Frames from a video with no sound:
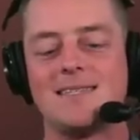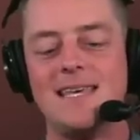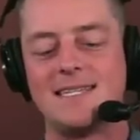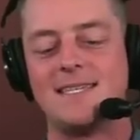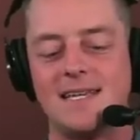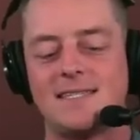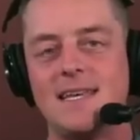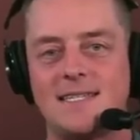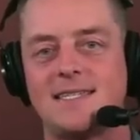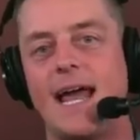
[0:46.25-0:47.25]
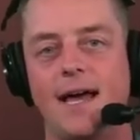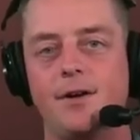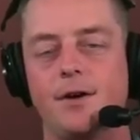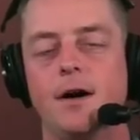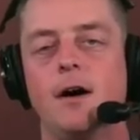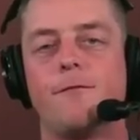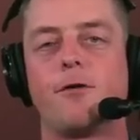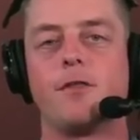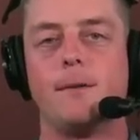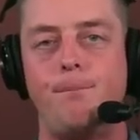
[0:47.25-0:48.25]
this is the standard
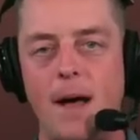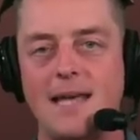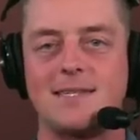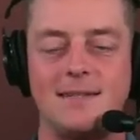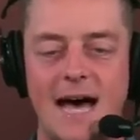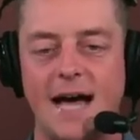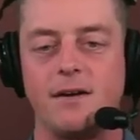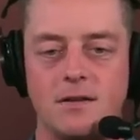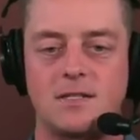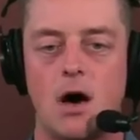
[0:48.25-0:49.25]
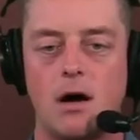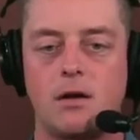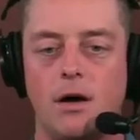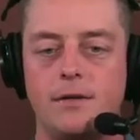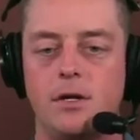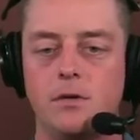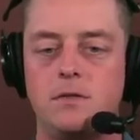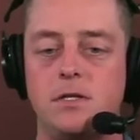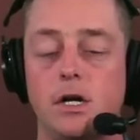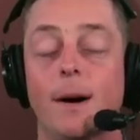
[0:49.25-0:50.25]
for the best Niners talk on
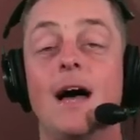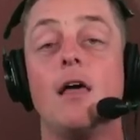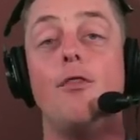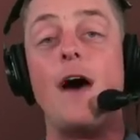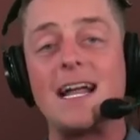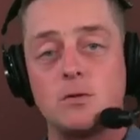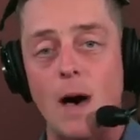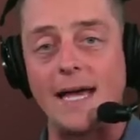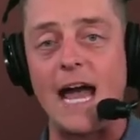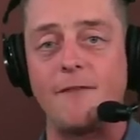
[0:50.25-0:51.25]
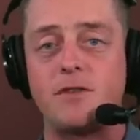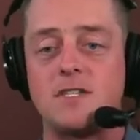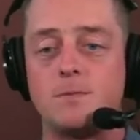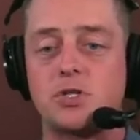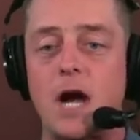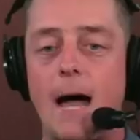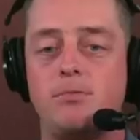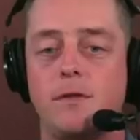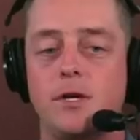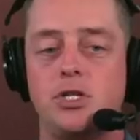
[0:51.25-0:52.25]
YouTube. That's why you have to subscribe
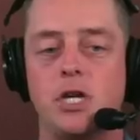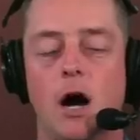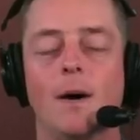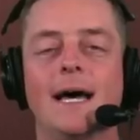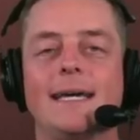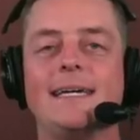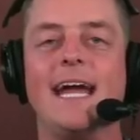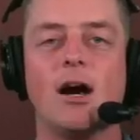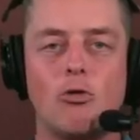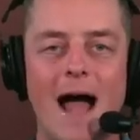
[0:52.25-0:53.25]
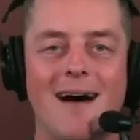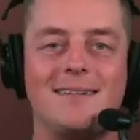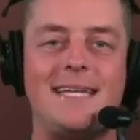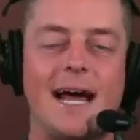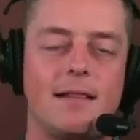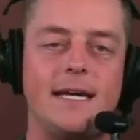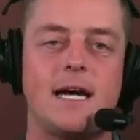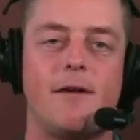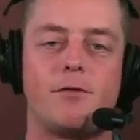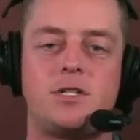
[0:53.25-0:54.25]
to the show. Year-round, daily
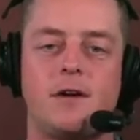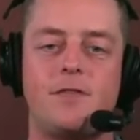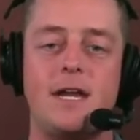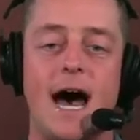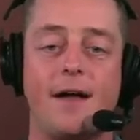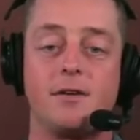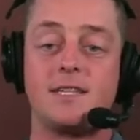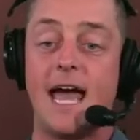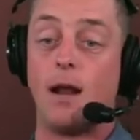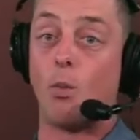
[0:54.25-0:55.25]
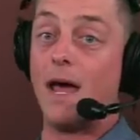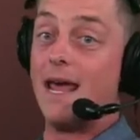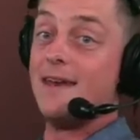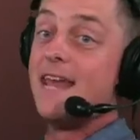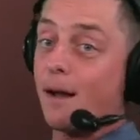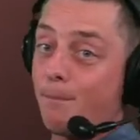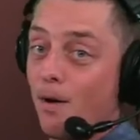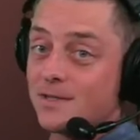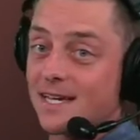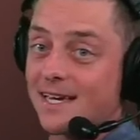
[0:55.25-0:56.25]
coverage of the Niners, and when a Nick
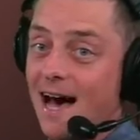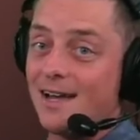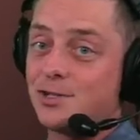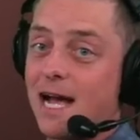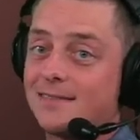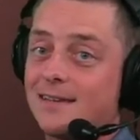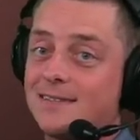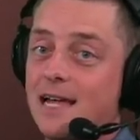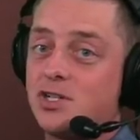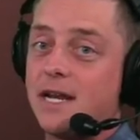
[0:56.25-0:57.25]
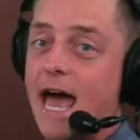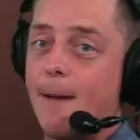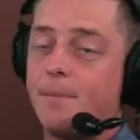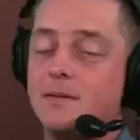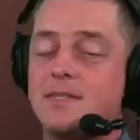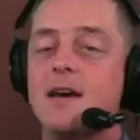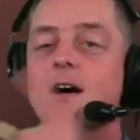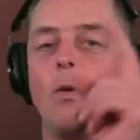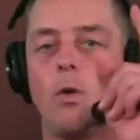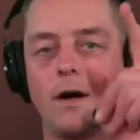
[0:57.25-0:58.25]
Bosa contract extension happens,
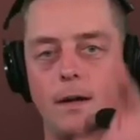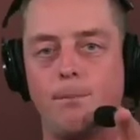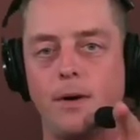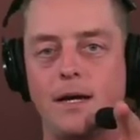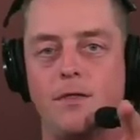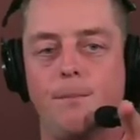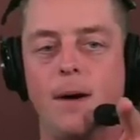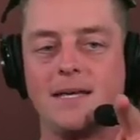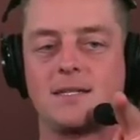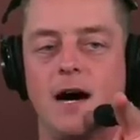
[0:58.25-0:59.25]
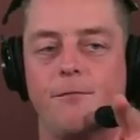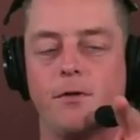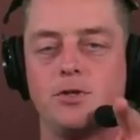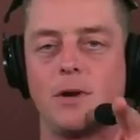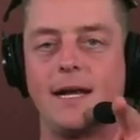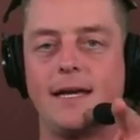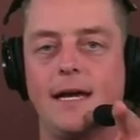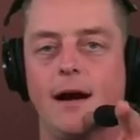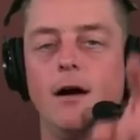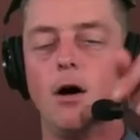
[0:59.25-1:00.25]
we're going to bring you the best coverage right
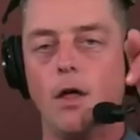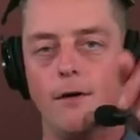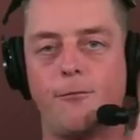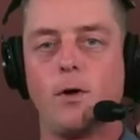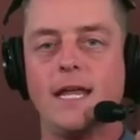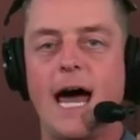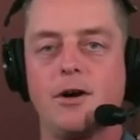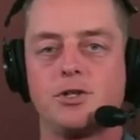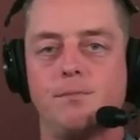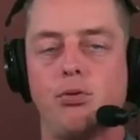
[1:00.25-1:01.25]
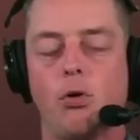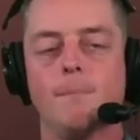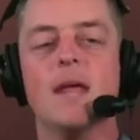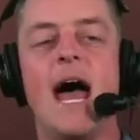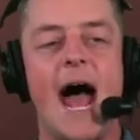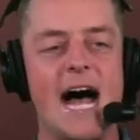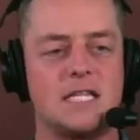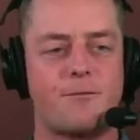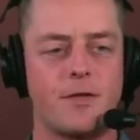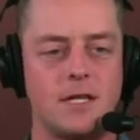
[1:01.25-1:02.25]
here on the 49ers Report.
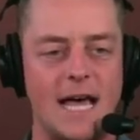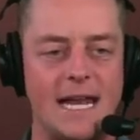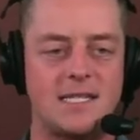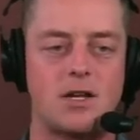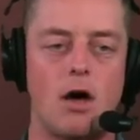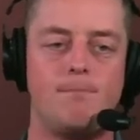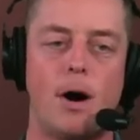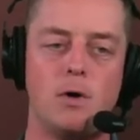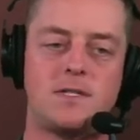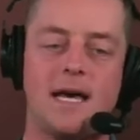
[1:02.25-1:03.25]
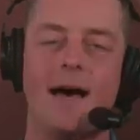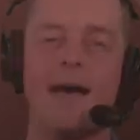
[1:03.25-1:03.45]
As for the latest on Bosa,